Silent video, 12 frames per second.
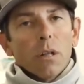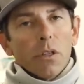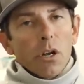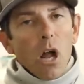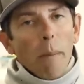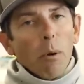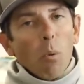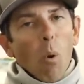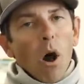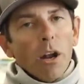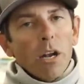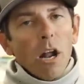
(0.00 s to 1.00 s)
The number
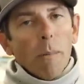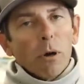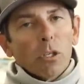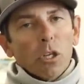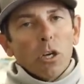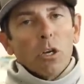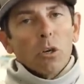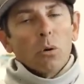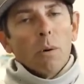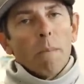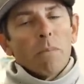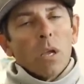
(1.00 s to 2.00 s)
one and number two,